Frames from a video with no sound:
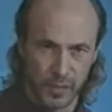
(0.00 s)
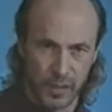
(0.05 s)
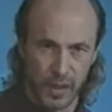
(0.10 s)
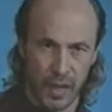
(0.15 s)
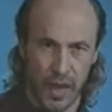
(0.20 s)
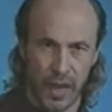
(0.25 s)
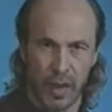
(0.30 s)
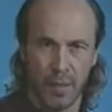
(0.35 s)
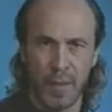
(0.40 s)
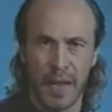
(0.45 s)

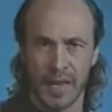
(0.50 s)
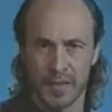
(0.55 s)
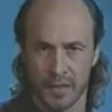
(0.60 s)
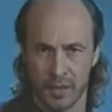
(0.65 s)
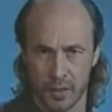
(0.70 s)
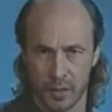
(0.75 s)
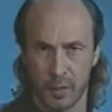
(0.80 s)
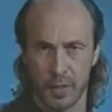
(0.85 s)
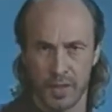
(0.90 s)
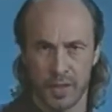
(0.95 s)
and I'm asked to
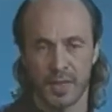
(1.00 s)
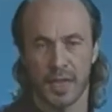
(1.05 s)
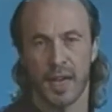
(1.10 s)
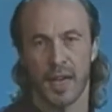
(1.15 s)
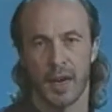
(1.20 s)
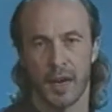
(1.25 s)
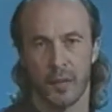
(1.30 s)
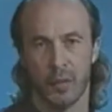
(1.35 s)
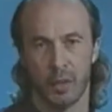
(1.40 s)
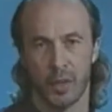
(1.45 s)
do this
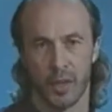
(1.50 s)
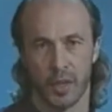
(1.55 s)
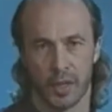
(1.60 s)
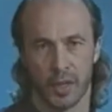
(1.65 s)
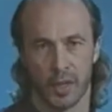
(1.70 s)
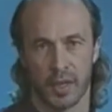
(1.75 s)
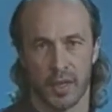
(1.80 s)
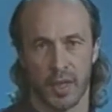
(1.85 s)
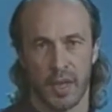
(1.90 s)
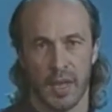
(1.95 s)
kind of work,
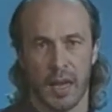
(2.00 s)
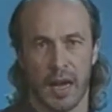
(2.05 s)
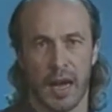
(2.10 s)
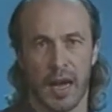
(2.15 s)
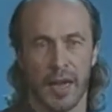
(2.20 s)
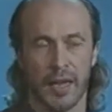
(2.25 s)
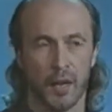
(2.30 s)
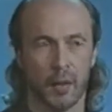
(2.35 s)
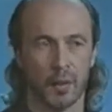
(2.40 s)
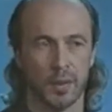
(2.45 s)

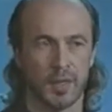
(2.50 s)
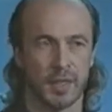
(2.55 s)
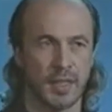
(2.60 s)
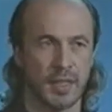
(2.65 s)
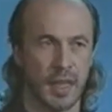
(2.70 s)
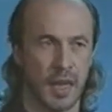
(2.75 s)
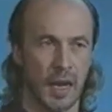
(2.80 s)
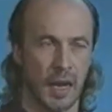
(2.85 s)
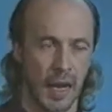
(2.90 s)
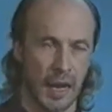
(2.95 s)
I don't
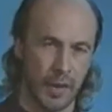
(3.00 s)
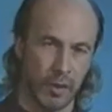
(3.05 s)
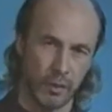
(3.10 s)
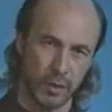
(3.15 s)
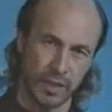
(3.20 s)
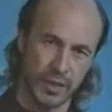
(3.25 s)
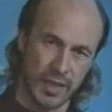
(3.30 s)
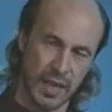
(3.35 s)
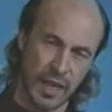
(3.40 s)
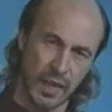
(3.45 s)

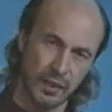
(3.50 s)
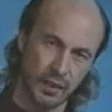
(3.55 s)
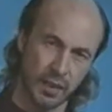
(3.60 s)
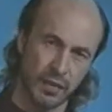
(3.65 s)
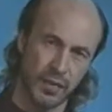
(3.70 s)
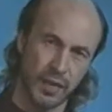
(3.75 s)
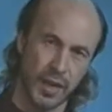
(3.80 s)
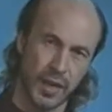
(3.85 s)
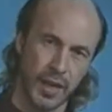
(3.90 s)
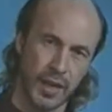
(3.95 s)
start off
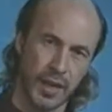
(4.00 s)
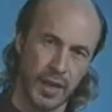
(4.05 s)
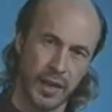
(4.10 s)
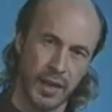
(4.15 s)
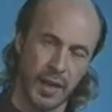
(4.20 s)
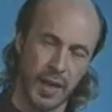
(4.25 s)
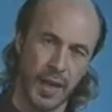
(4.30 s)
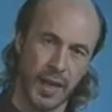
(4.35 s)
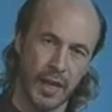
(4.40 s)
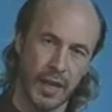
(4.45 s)
at
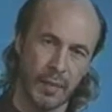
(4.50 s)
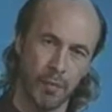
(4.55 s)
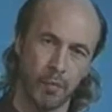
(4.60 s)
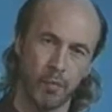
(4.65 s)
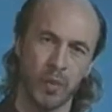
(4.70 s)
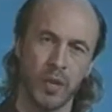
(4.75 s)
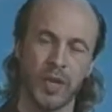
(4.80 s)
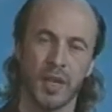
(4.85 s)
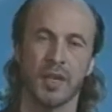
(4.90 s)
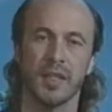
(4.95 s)
any
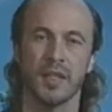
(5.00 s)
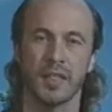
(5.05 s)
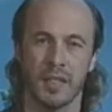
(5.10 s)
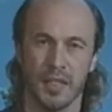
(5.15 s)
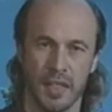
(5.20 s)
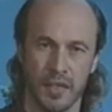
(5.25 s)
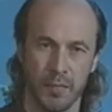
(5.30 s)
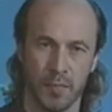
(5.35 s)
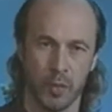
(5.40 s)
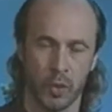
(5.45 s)

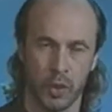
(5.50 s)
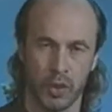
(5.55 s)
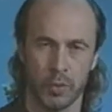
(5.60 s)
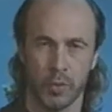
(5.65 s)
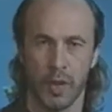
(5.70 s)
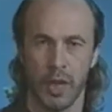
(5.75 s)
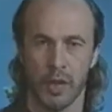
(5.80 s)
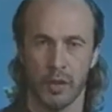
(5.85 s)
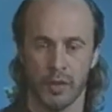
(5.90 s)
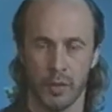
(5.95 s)
preconceived points.
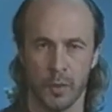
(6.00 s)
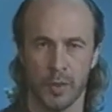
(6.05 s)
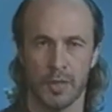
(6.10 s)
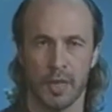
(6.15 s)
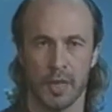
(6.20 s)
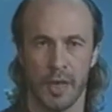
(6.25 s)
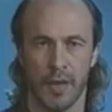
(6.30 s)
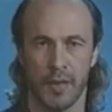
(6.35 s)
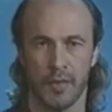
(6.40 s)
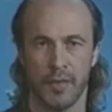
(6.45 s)
What I'll do is
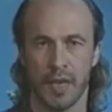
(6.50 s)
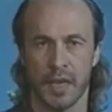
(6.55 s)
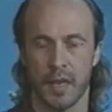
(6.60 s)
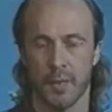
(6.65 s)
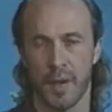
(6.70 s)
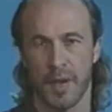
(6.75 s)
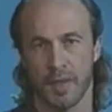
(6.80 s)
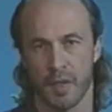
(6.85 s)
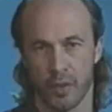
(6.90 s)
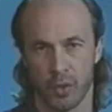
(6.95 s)
I think
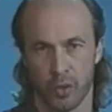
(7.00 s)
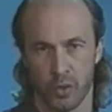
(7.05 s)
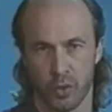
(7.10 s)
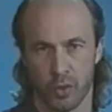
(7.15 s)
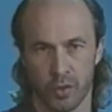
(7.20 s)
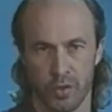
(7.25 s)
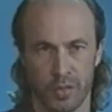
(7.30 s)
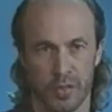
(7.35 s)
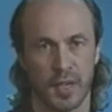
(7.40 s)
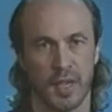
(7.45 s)
about the
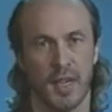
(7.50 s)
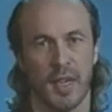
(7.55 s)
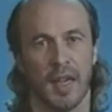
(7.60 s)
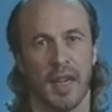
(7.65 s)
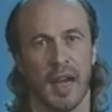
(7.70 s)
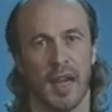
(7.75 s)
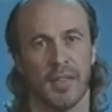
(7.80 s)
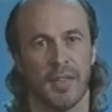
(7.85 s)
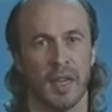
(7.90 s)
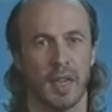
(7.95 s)
chords,
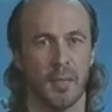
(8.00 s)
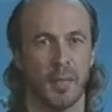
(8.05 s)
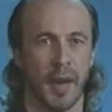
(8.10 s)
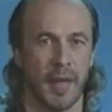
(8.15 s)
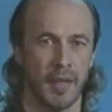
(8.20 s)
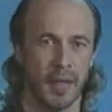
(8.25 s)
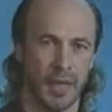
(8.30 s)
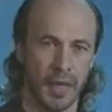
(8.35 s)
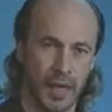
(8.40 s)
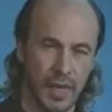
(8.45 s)
I think about
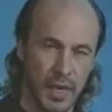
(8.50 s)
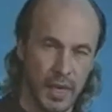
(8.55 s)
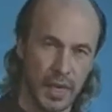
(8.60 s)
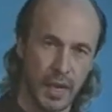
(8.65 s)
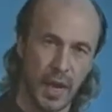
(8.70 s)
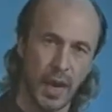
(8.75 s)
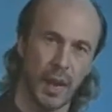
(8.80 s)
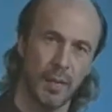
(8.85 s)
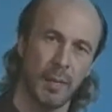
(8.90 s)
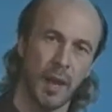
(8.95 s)
the key,
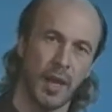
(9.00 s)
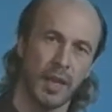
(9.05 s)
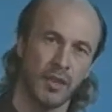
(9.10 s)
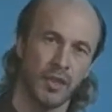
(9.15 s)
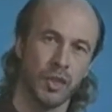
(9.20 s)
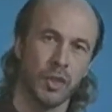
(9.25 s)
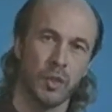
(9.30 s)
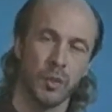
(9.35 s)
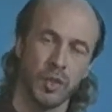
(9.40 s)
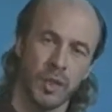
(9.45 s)
I might
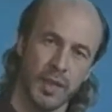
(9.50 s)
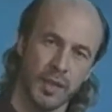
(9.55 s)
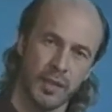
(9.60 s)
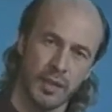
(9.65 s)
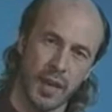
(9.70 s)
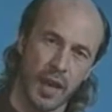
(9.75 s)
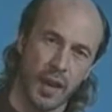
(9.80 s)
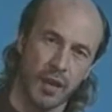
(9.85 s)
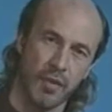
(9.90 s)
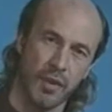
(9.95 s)
tune the
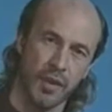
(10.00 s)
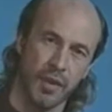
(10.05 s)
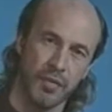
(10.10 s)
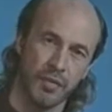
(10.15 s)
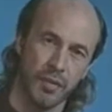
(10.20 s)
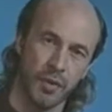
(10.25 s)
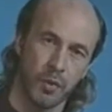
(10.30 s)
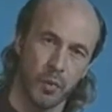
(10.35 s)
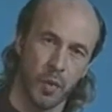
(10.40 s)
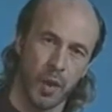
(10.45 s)
guitar a
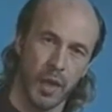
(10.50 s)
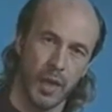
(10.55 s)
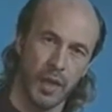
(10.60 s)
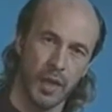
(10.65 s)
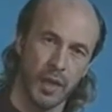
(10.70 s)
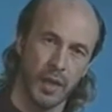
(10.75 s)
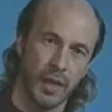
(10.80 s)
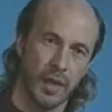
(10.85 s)
different way.